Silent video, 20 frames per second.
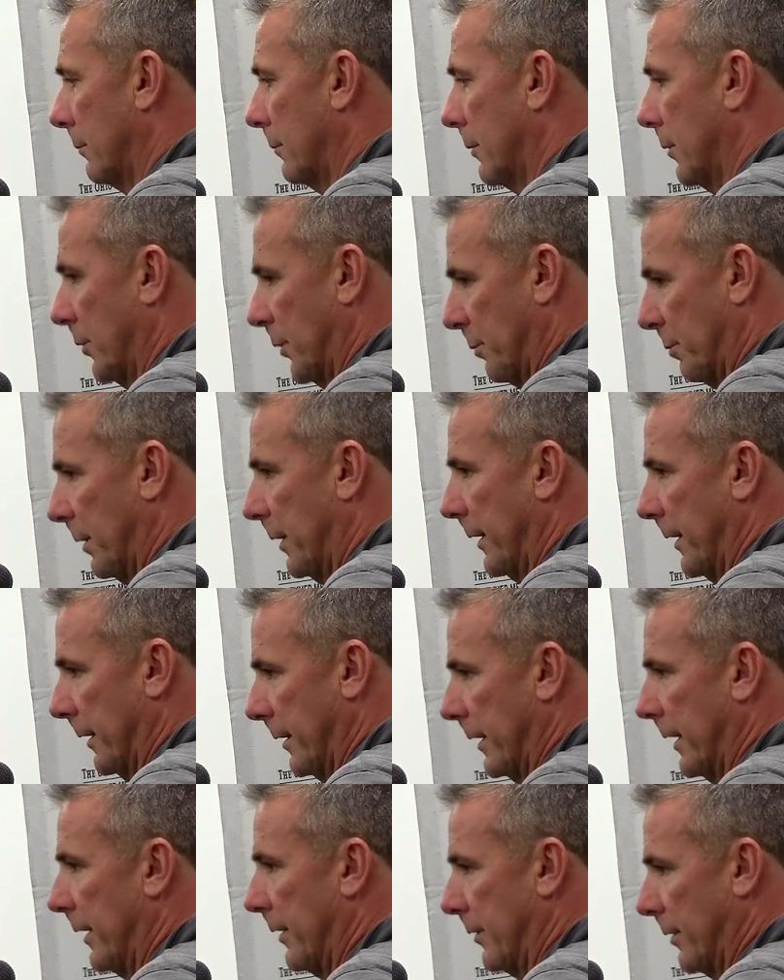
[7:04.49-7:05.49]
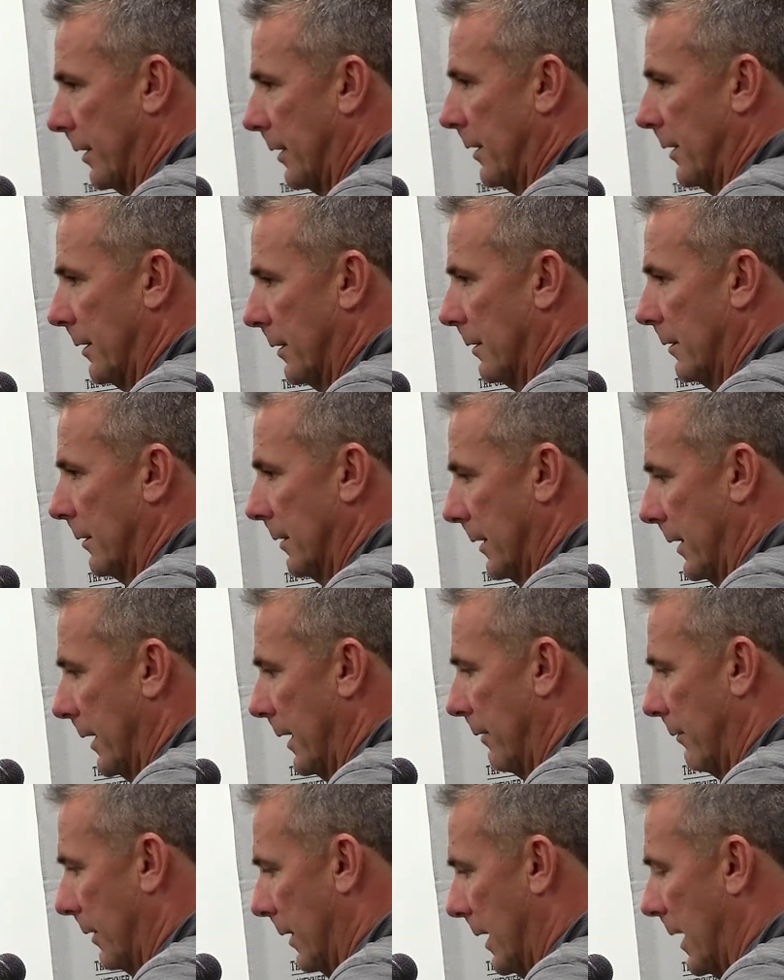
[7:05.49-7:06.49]
there's plenty of things that
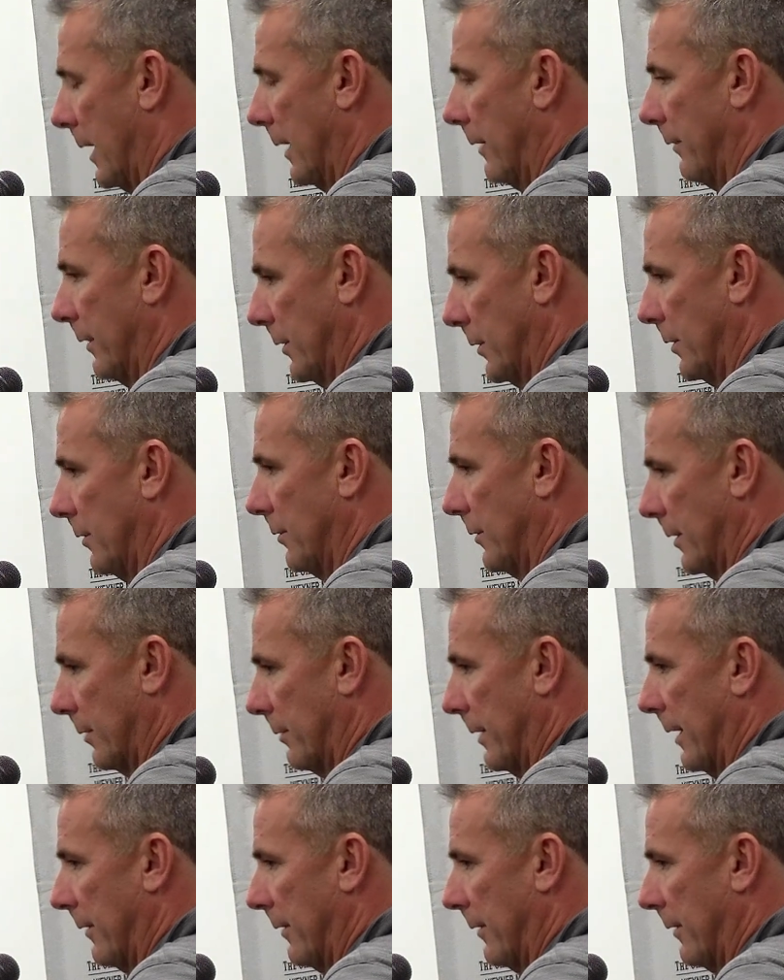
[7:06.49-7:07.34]
have a lot of issues that we